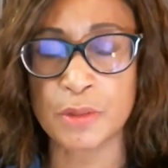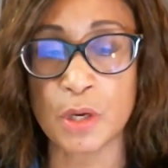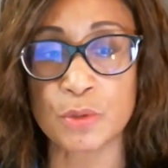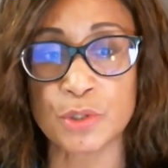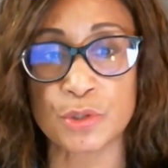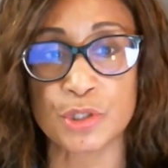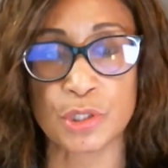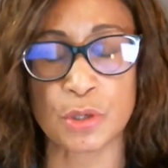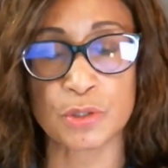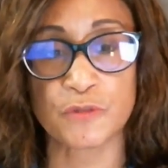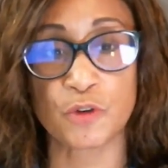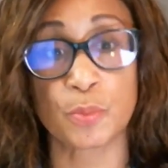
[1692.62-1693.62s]
Those are
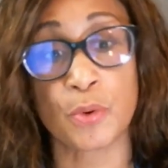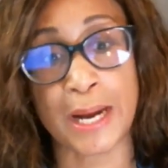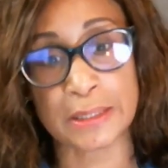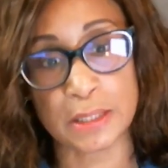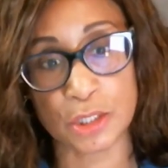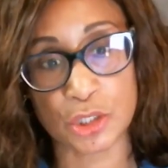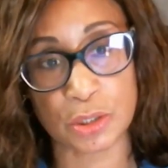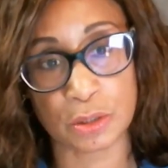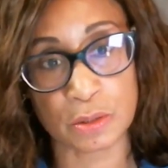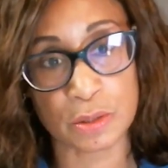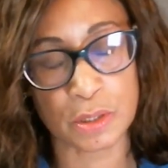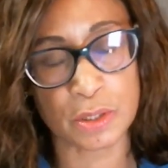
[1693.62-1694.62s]
certs for
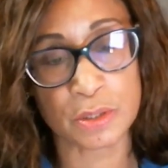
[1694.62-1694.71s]
practitioners.